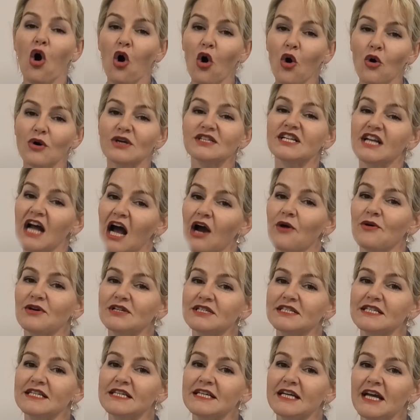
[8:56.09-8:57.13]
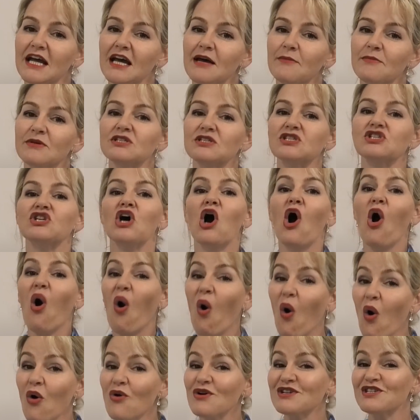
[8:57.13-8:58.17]
or as an R&D chemist,
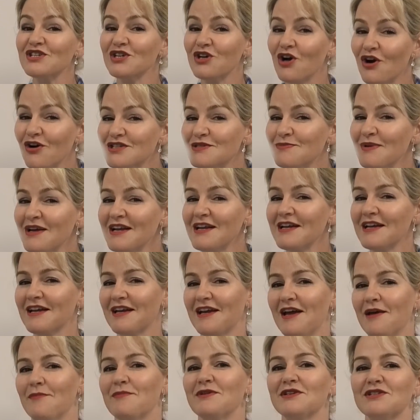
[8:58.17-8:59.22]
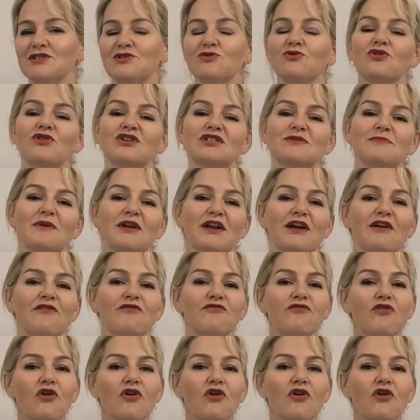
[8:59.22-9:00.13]
or as a cosmetic chemist or cosmetic